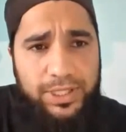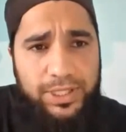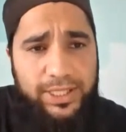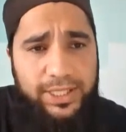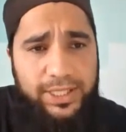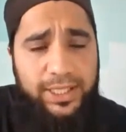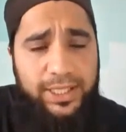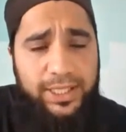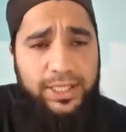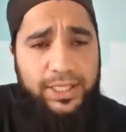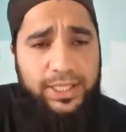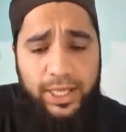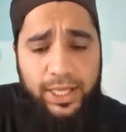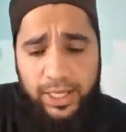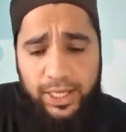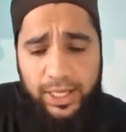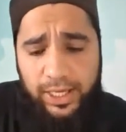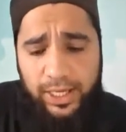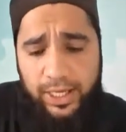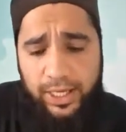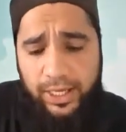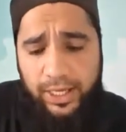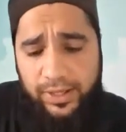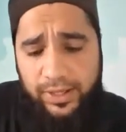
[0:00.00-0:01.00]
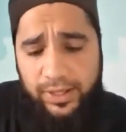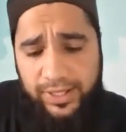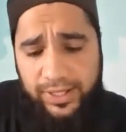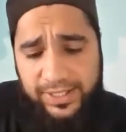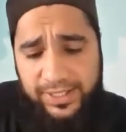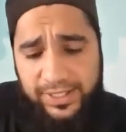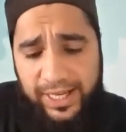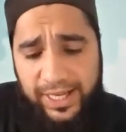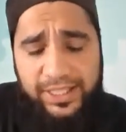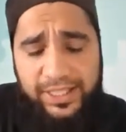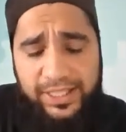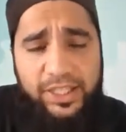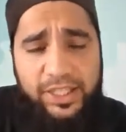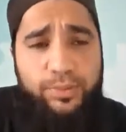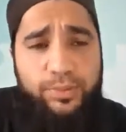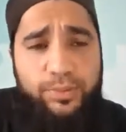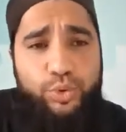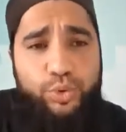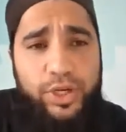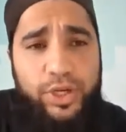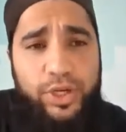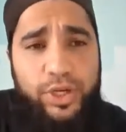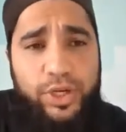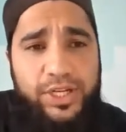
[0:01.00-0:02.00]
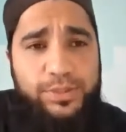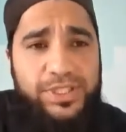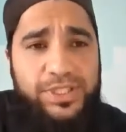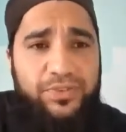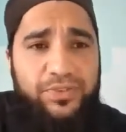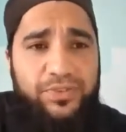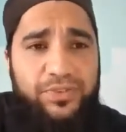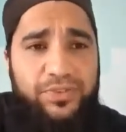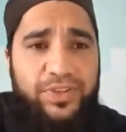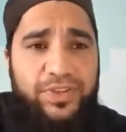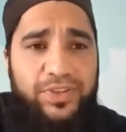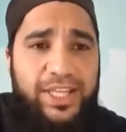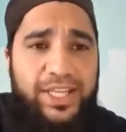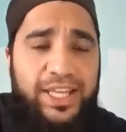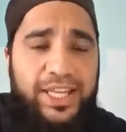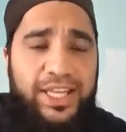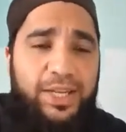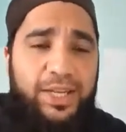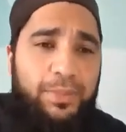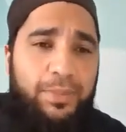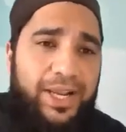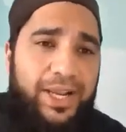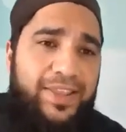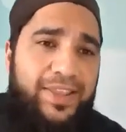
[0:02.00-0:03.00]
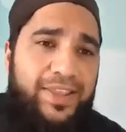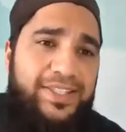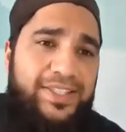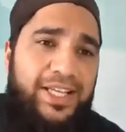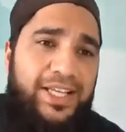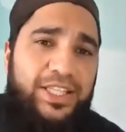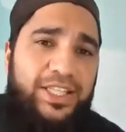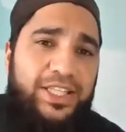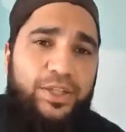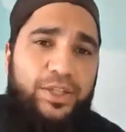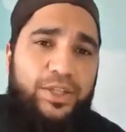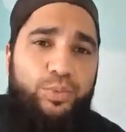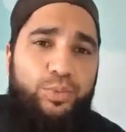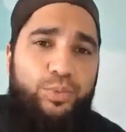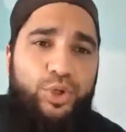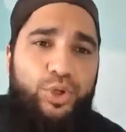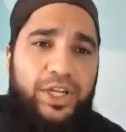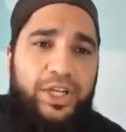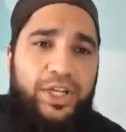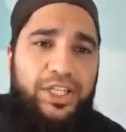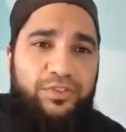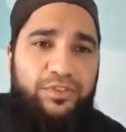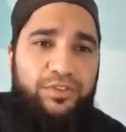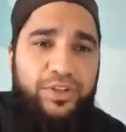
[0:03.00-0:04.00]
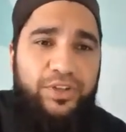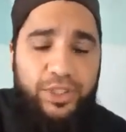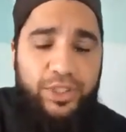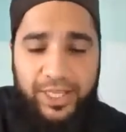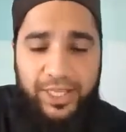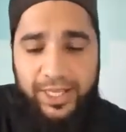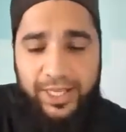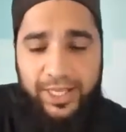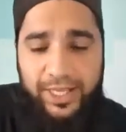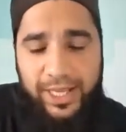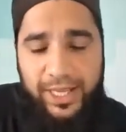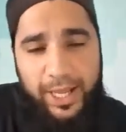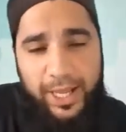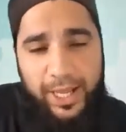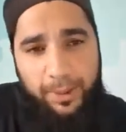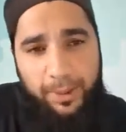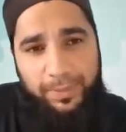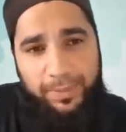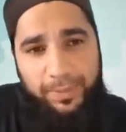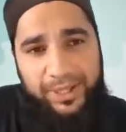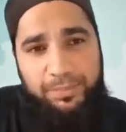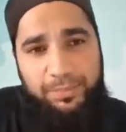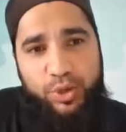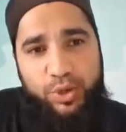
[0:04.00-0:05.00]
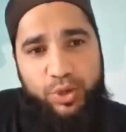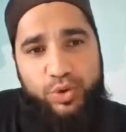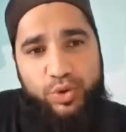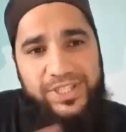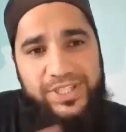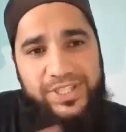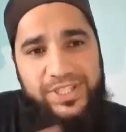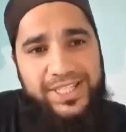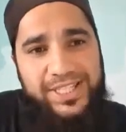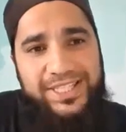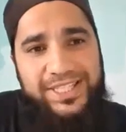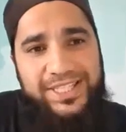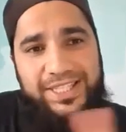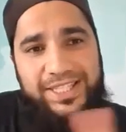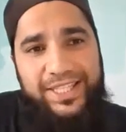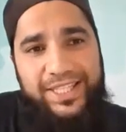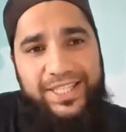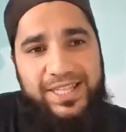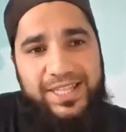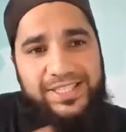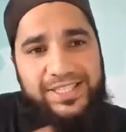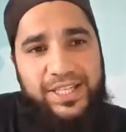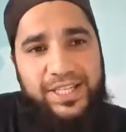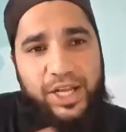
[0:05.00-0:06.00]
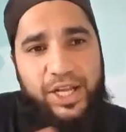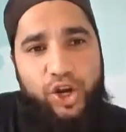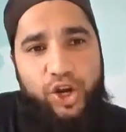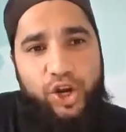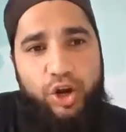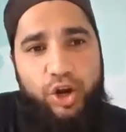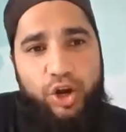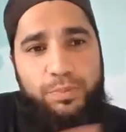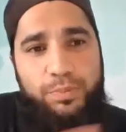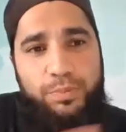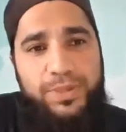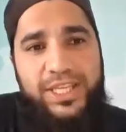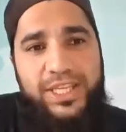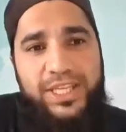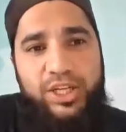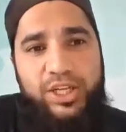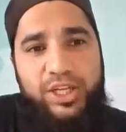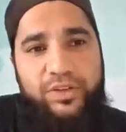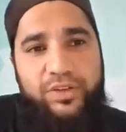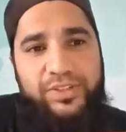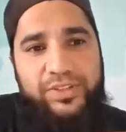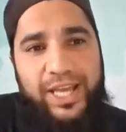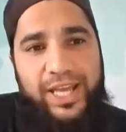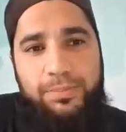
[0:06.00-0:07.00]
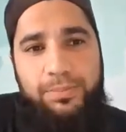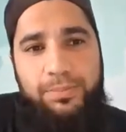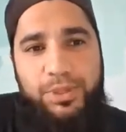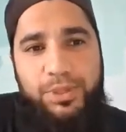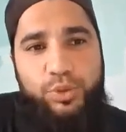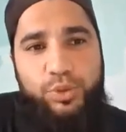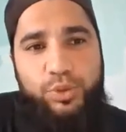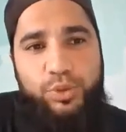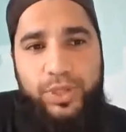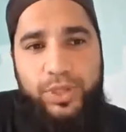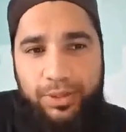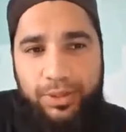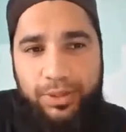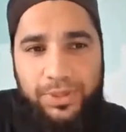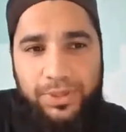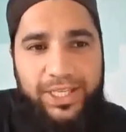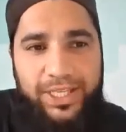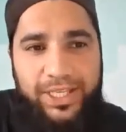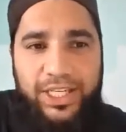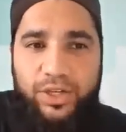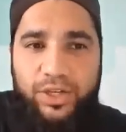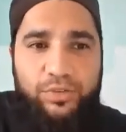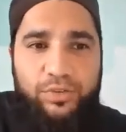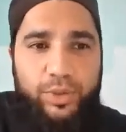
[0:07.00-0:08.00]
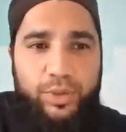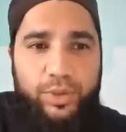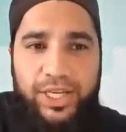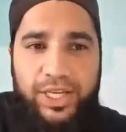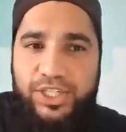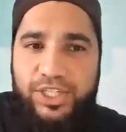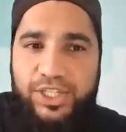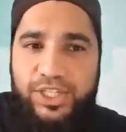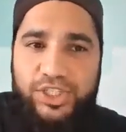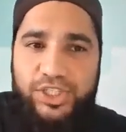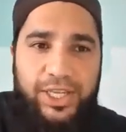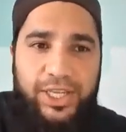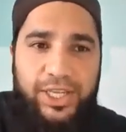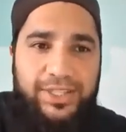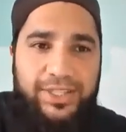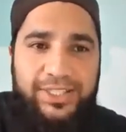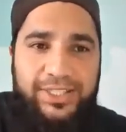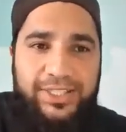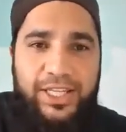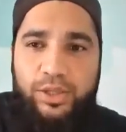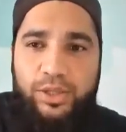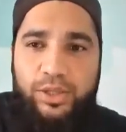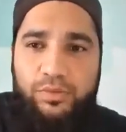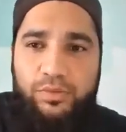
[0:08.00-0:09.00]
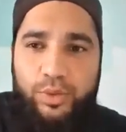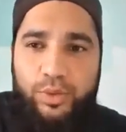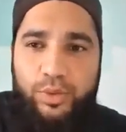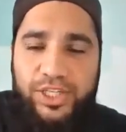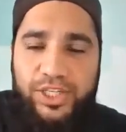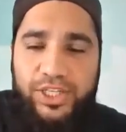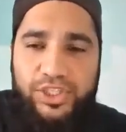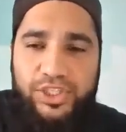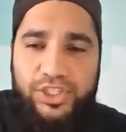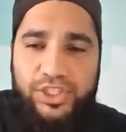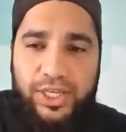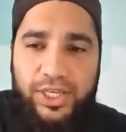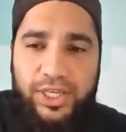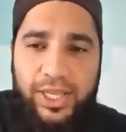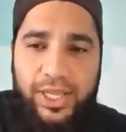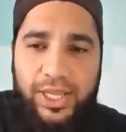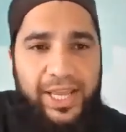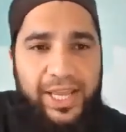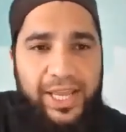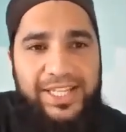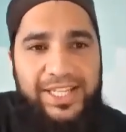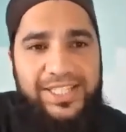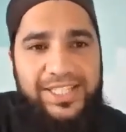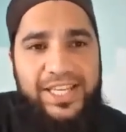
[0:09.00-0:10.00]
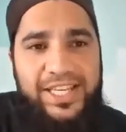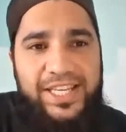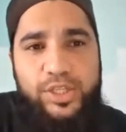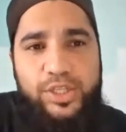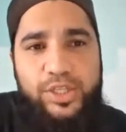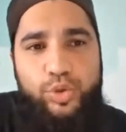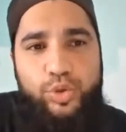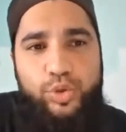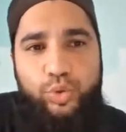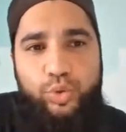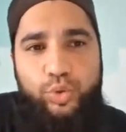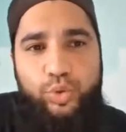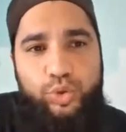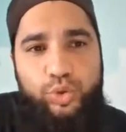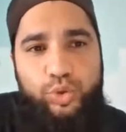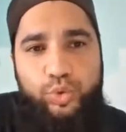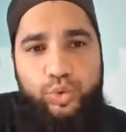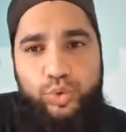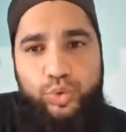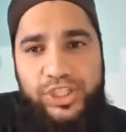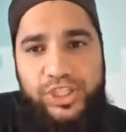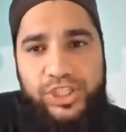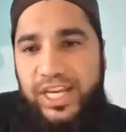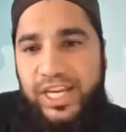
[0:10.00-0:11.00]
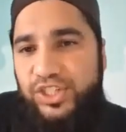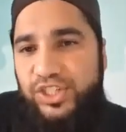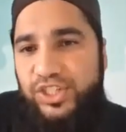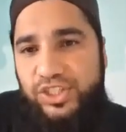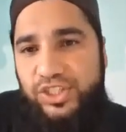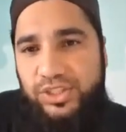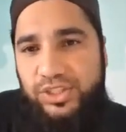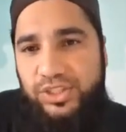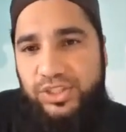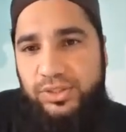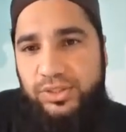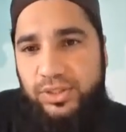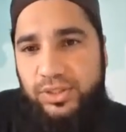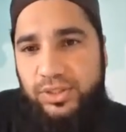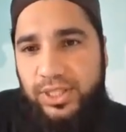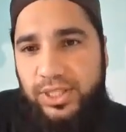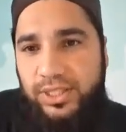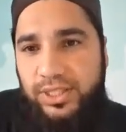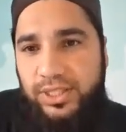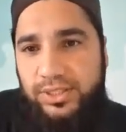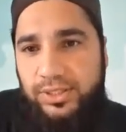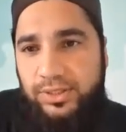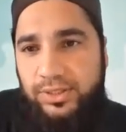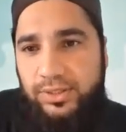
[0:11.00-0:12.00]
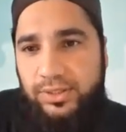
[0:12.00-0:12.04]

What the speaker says: like that, they sighted the moon on a specific day, and in Makkah they sighted the moon on a different day. But because there's a long period of time between the beginning of Dhul-Hijjah and the 10th of Dhul-Hijjah, it's easy to change things.